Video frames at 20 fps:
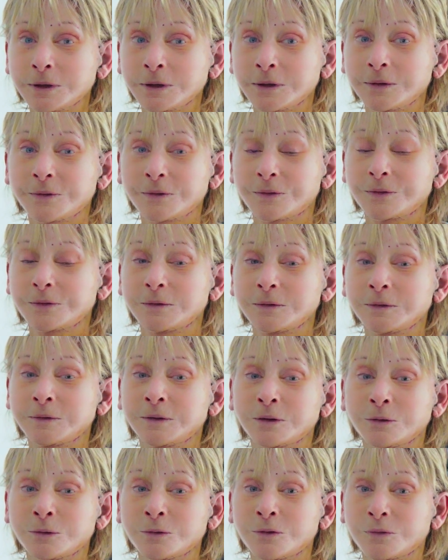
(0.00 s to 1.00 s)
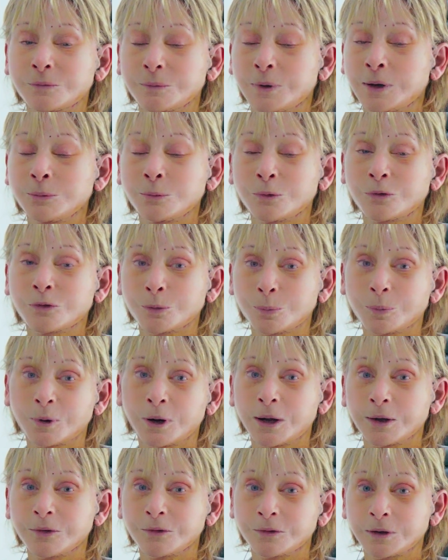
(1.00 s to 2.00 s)
It's there's I was
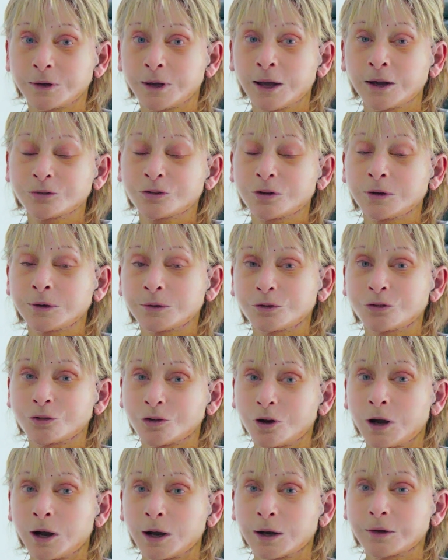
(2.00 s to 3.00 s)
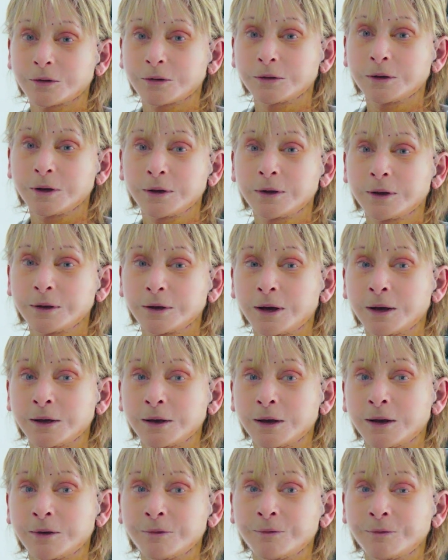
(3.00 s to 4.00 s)
surprised. Actually, I was shocked.
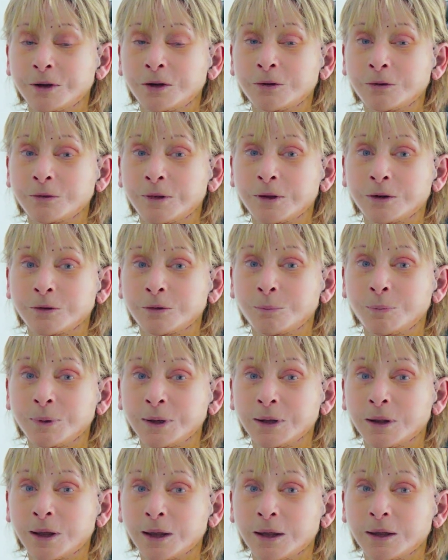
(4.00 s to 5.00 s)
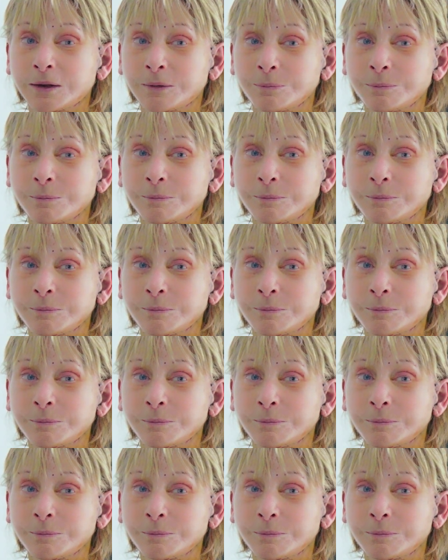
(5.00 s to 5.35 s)
I, I figured there would be like,